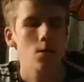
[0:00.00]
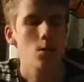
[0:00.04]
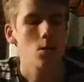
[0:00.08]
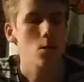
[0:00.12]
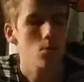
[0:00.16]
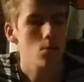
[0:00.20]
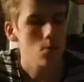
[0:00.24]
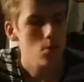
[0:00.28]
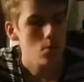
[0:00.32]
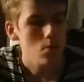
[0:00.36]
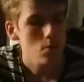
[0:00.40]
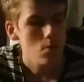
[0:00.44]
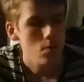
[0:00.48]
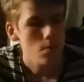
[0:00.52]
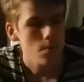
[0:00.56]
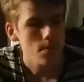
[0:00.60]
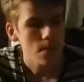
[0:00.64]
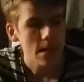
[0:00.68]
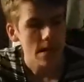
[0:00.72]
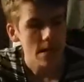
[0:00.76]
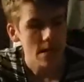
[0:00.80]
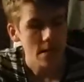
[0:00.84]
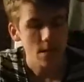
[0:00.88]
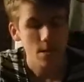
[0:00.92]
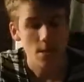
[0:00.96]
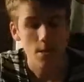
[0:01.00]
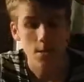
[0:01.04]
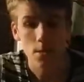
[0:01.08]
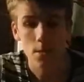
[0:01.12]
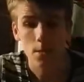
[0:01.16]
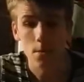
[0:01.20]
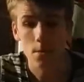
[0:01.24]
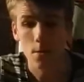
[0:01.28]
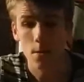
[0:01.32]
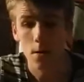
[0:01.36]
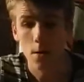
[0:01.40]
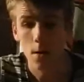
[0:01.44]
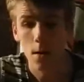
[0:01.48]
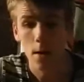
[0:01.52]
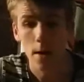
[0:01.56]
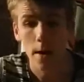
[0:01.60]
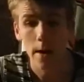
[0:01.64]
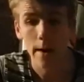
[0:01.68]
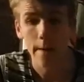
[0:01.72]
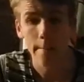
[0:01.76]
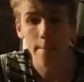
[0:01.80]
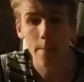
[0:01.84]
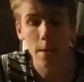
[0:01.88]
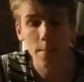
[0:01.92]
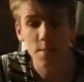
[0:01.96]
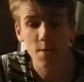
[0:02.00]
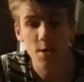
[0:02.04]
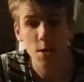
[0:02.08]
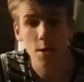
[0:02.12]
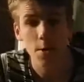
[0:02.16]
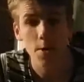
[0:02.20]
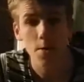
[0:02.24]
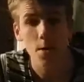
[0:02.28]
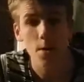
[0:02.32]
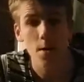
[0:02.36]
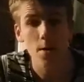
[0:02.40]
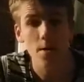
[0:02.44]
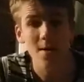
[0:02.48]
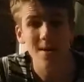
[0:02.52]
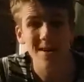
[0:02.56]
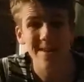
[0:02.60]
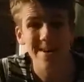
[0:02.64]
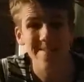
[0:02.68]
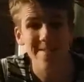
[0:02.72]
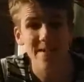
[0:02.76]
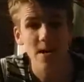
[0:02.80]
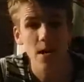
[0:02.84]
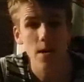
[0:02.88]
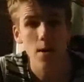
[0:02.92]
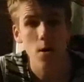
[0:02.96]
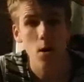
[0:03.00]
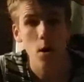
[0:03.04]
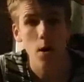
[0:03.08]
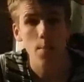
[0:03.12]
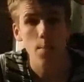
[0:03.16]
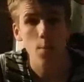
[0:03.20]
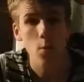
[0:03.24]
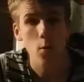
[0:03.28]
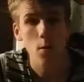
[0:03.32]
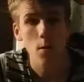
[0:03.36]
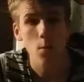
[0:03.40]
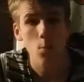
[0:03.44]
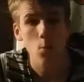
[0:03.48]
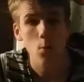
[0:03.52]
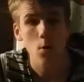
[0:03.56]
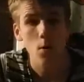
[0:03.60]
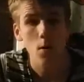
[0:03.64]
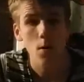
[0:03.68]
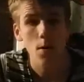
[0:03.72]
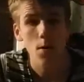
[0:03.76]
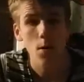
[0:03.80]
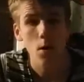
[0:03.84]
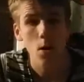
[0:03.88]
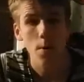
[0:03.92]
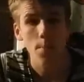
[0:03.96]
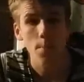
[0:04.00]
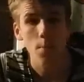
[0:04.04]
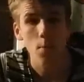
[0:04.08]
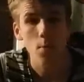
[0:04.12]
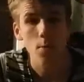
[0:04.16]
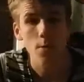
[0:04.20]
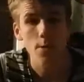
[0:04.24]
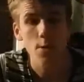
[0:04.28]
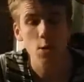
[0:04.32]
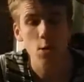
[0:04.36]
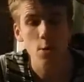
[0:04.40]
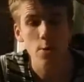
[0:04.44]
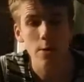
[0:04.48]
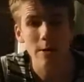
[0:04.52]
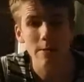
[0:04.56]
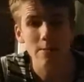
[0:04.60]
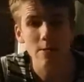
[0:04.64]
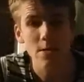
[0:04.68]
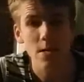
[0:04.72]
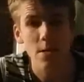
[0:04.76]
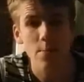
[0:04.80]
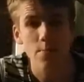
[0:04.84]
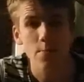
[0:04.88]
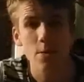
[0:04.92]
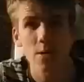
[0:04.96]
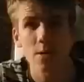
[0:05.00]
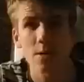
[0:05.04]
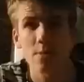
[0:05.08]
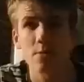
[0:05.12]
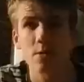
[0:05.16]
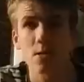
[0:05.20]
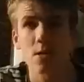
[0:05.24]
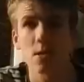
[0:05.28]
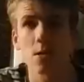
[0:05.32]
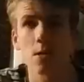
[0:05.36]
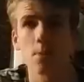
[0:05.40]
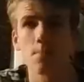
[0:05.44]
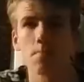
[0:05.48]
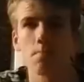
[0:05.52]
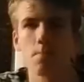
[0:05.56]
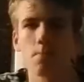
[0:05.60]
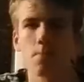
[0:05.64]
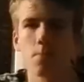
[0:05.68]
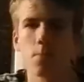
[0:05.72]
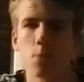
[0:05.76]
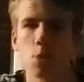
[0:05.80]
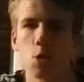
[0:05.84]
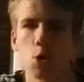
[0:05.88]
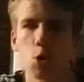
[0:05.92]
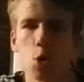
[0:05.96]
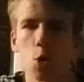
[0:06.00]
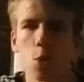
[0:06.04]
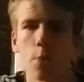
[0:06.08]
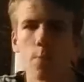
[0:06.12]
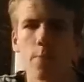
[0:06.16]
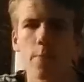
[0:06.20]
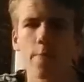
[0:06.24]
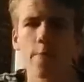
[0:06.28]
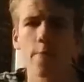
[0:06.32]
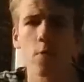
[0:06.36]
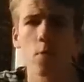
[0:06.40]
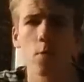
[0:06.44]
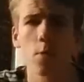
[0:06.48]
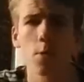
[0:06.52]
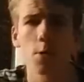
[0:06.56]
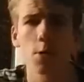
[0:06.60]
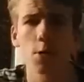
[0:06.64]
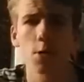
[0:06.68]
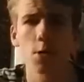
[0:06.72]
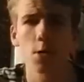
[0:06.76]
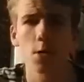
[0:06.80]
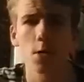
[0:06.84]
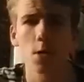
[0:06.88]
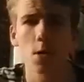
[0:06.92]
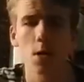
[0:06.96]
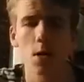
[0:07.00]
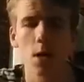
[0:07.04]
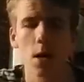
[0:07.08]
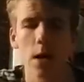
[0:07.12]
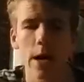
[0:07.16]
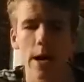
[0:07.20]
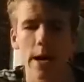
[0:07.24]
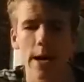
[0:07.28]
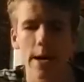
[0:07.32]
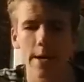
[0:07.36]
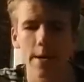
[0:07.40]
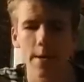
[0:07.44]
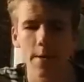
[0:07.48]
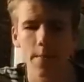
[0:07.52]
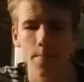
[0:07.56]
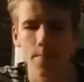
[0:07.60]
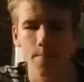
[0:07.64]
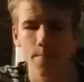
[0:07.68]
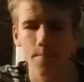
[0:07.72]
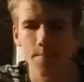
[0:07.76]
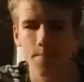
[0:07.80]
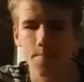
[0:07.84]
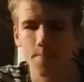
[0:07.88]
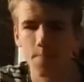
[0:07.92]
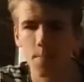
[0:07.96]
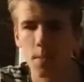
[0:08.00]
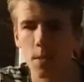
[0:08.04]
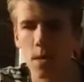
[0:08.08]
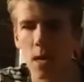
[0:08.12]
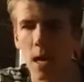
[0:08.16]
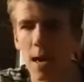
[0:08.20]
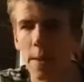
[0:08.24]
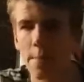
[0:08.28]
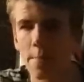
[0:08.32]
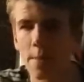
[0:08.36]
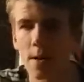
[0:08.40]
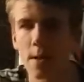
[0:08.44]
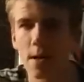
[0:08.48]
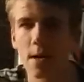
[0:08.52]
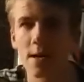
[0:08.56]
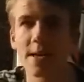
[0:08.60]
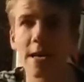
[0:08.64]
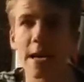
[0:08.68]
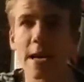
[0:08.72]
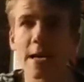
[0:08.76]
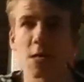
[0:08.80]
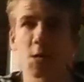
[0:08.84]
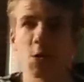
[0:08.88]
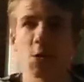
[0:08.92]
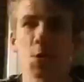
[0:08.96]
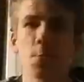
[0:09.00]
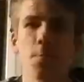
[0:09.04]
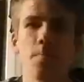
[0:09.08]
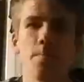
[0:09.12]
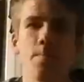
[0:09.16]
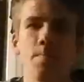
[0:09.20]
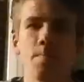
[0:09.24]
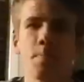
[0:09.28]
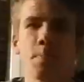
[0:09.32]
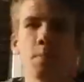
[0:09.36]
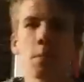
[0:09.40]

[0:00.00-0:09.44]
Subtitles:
to this episode, I'm gonna give it 9.2 out of 10, because it was a strong performance and epic. Yes,